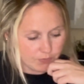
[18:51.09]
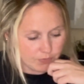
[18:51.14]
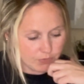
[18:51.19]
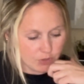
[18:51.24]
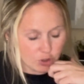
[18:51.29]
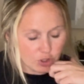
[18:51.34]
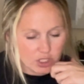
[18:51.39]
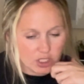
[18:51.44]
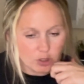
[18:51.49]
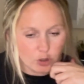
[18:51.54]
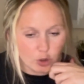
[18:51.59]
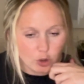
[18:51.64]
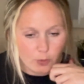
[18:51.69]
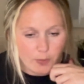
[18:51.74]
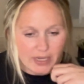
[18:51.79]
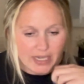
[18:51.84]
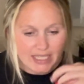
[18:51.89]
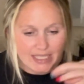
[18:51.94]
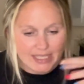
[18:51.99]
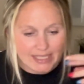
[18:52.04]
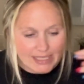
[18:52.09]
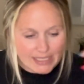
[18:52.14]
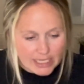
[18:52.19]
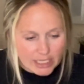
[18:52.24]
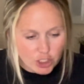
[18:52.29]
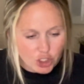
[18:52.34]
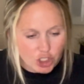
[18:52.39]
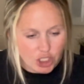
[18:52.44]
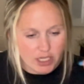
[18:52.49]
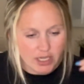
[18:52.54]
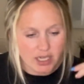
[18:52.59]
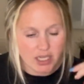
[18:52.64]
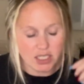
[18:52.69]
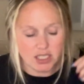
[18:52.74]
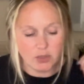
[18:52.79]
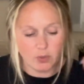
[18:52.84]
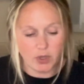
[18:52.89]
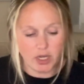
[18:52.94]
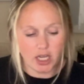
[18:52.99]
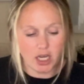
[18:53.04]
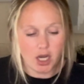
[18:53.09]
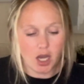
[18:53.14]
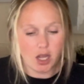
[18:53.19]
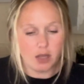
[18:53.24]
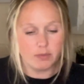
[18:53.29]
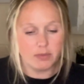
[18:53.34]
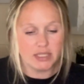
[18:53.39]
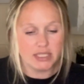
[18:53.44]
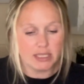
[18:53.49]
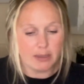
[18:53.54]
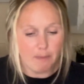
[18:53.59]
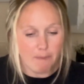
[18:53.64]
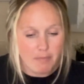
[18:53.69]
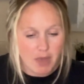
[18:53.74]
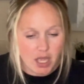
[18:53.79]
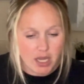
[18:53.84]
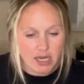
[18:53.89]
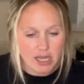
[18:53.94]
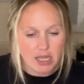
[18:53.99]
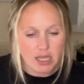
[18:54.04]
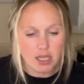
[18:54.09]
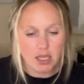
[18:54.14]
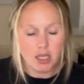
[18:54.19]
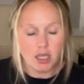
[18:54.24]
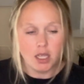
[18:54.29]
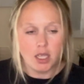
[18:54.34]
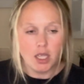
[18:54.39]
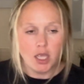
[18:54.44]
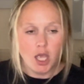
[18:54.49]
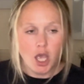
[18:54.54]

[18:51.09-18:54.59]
There's a little bit of stinginess when it comes to money,